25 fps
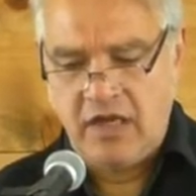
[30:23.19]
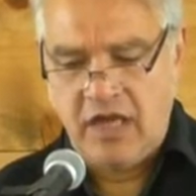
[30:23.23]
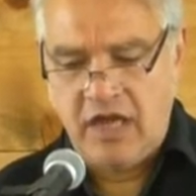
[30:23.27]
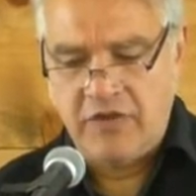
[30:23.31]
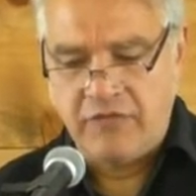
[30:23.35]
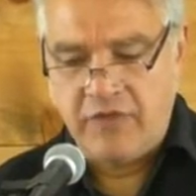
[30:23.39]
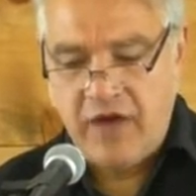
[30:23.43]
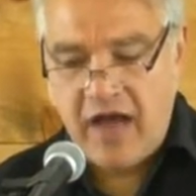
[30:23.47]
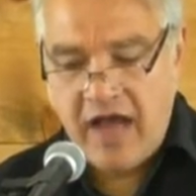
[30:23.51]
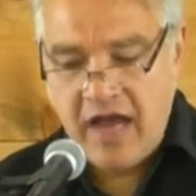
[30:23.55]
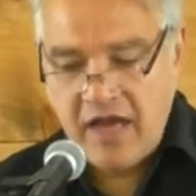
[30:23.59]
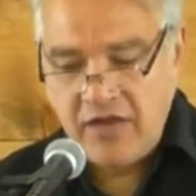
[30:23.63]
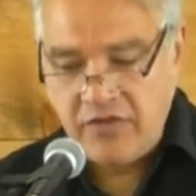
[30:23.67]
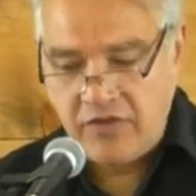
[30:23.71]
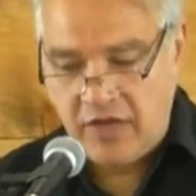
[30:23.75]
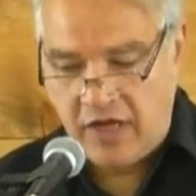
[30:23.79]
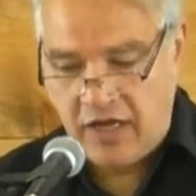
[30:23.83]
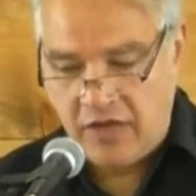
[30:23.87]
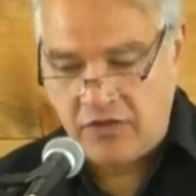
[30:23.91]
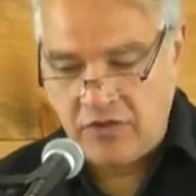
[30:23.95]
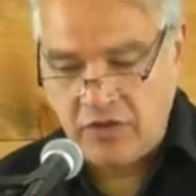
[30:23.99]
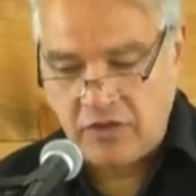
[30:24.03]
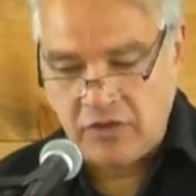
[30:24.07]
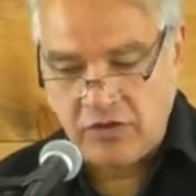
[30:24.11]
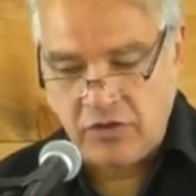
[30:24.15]
If I
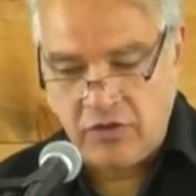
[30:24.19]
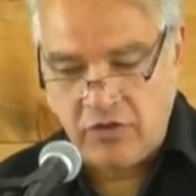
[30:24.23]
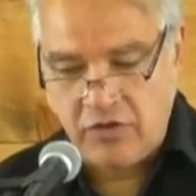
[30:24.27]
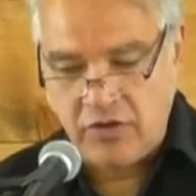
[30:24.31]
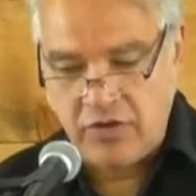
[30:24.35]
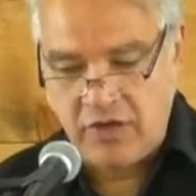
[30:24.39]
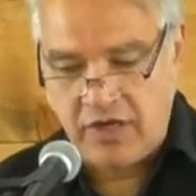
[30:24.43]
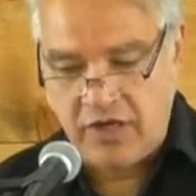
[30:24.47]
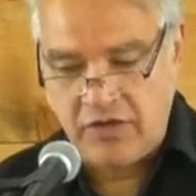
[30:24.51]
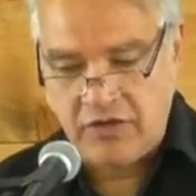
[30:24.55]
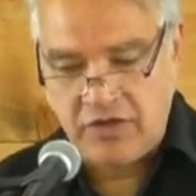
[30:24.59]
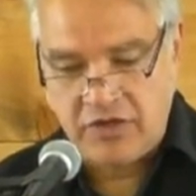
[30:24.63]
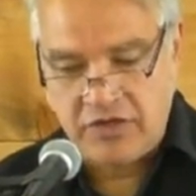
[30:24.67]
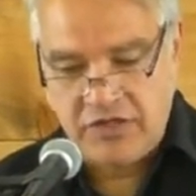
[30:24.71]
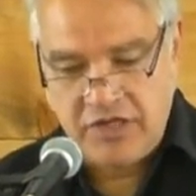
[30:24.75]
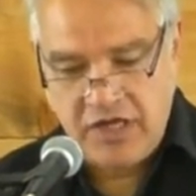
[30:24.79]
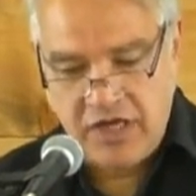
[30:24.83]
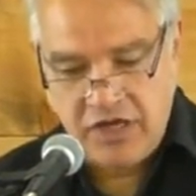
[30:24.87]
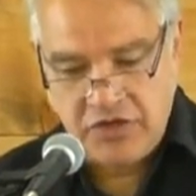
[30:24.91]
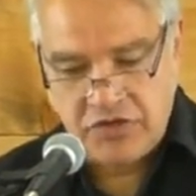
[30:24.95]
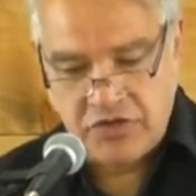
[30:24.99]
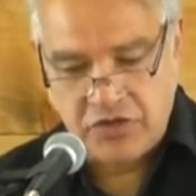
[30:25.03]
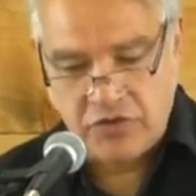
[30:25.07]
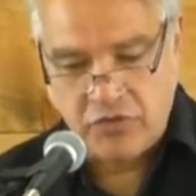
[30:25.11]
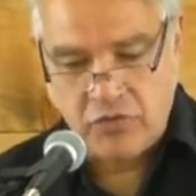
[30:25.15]
then, the Lord and the
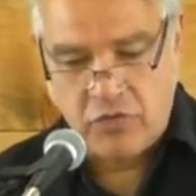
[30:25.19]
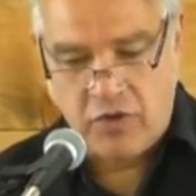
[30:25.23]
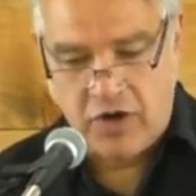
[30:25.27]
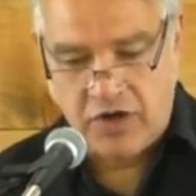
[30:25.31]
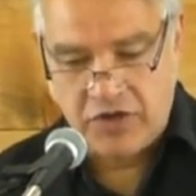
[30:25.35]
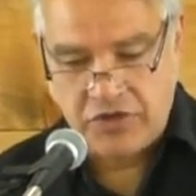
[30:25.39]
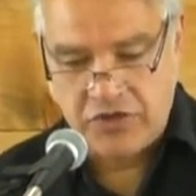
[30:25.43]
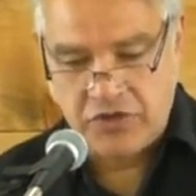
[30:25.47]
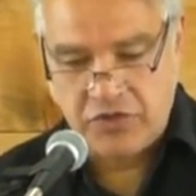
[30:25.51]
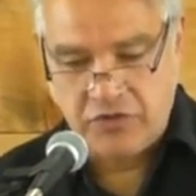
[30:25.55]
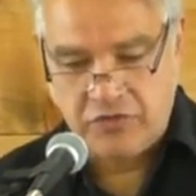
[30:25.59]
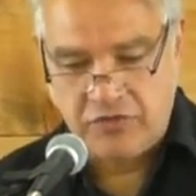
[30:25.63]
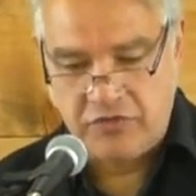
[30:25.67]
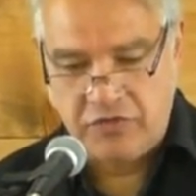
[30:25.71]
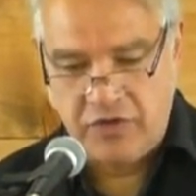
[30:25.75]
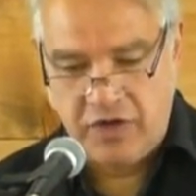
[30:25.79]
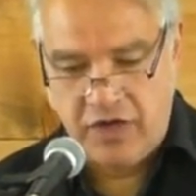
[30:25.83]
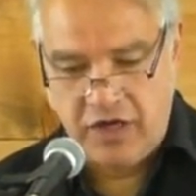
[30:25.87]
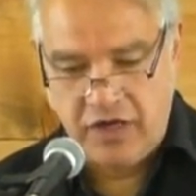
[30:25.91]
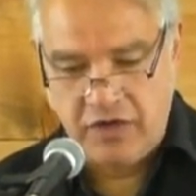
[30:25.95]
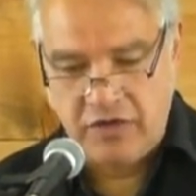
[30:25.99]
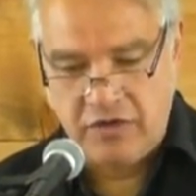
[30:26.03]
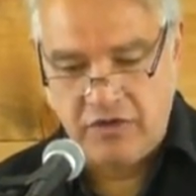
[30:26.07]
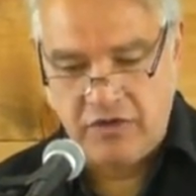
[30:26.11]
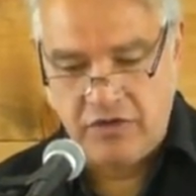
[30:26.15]
teacher, washed your
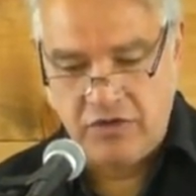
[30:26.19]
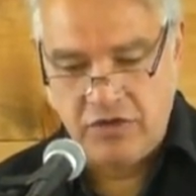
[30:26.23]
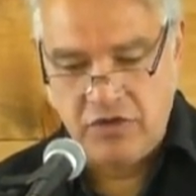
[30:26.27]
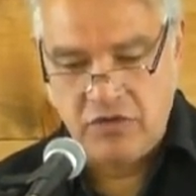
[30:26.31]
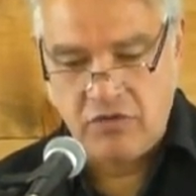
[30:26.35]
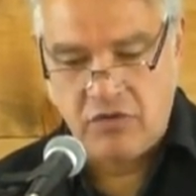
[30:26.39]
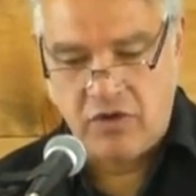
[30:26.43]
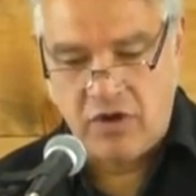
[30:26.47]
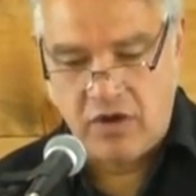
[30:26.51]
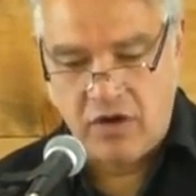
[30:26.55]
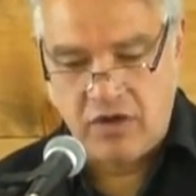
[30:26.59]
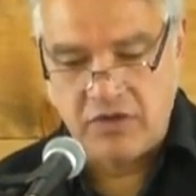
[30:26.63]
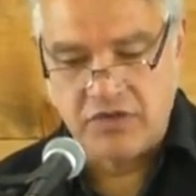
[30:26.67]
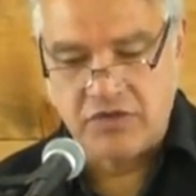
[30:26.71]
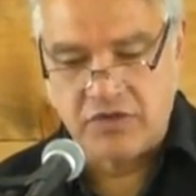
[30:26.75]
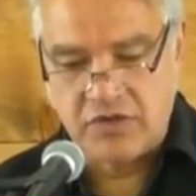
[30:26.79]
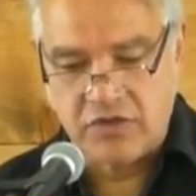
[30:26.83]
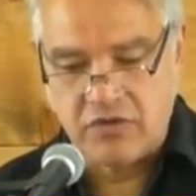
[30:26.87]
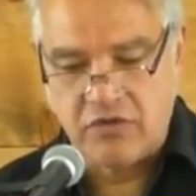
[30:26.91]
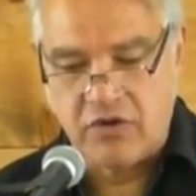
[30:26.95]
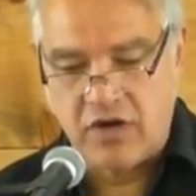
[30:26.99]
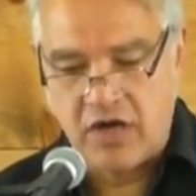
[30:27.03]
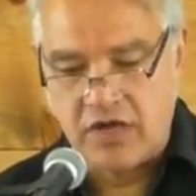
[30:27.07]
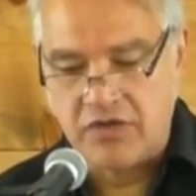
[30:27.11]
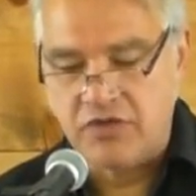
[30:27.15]
feet, you
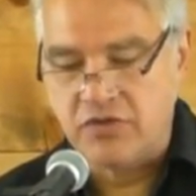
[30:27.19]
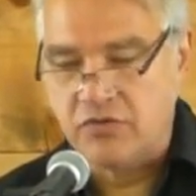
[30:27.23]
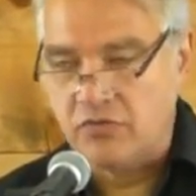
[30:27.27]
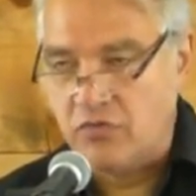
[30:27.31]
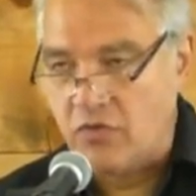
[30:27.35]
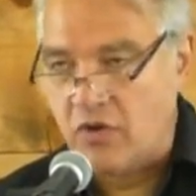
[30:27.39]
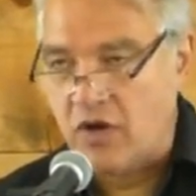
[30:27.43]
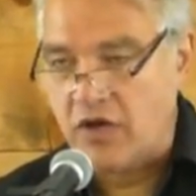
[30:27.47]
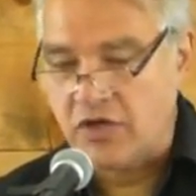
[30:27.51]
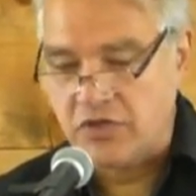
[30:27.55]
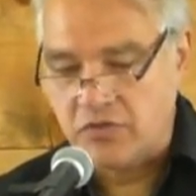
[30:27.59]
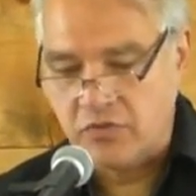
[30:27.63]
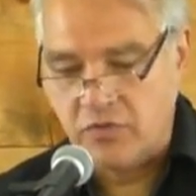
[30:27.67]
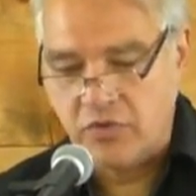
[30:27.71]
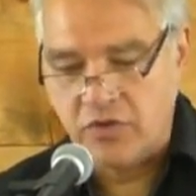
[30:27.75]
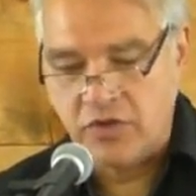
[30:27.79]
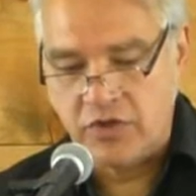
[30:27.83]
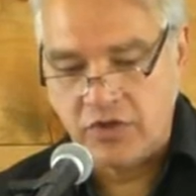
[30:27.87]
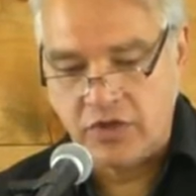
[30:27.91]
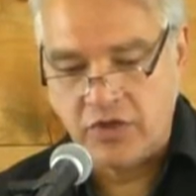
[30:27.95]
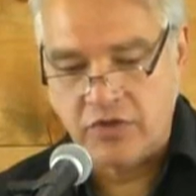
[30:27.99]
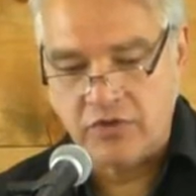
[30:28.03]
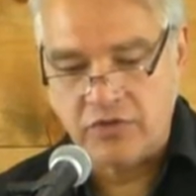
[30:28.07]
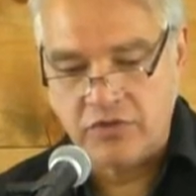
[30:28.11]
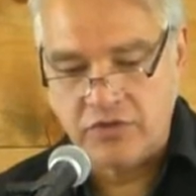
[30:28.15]
also ought to wash one
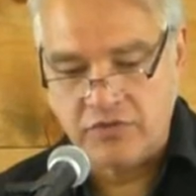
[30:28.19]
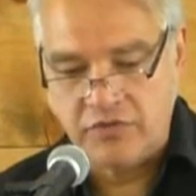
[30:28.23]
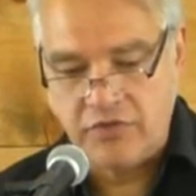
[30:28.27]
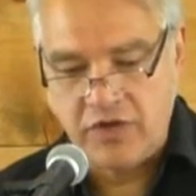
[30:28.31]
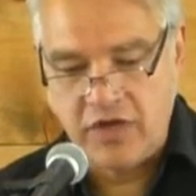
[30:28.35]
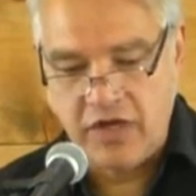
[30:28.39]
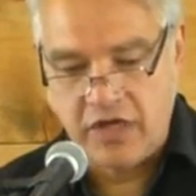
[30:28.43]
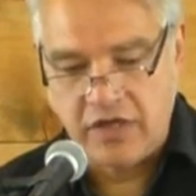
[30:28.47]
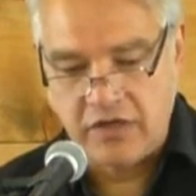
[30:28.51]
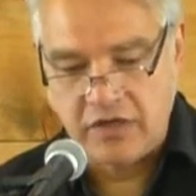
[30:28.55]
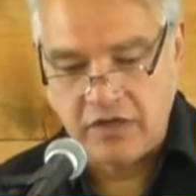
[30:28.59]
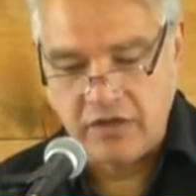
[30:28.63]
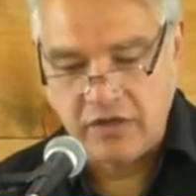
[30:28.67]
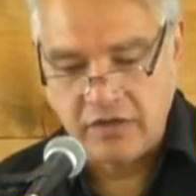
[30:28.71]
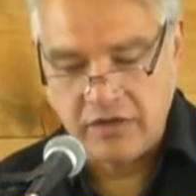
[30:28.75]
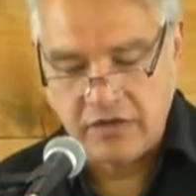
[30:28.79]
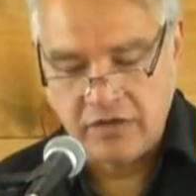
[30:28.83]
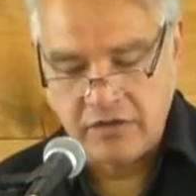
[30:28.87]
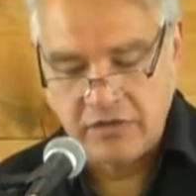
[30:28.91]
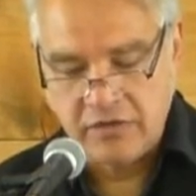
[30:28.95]
another's feet.